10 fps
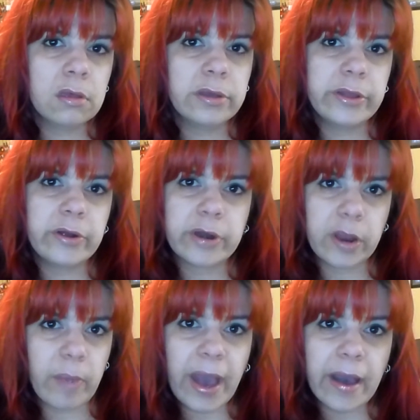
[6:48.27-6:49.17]
You don't hear
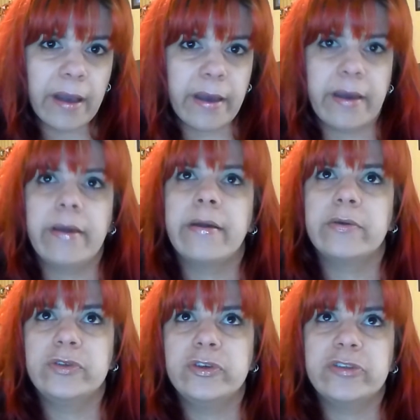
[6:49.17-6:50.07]
back.
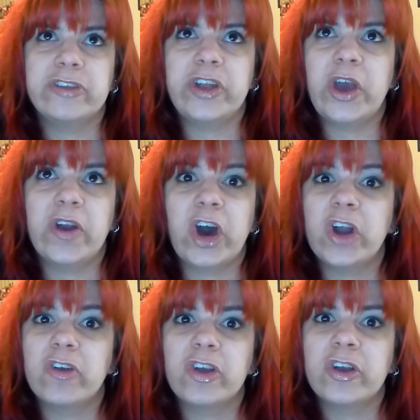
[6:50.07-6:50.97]
You can send out
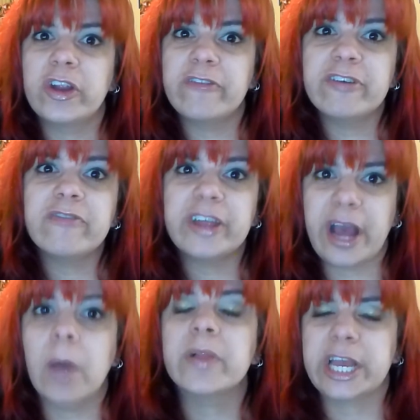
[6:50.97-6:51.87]
150
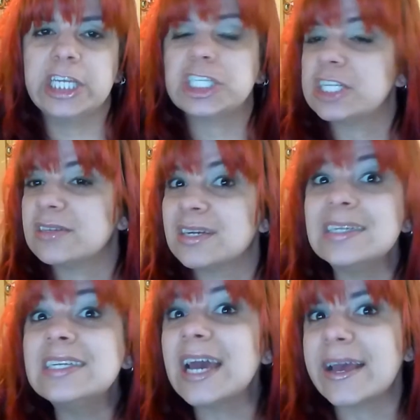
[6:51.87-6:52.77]
applications
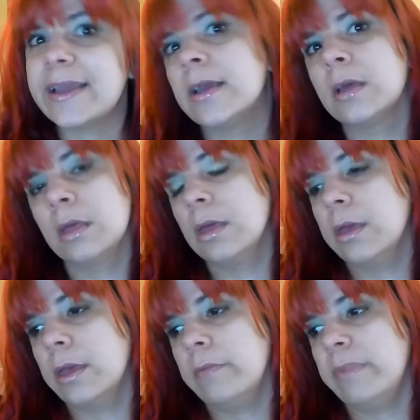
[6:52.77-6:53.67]
a day,
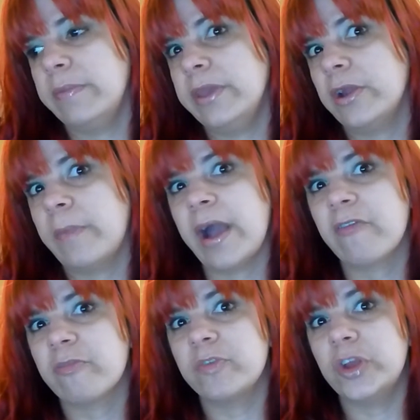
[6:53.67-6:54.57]
and maybe hear back
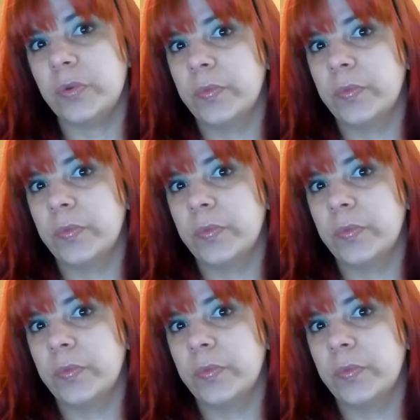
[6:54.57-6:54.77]
from 2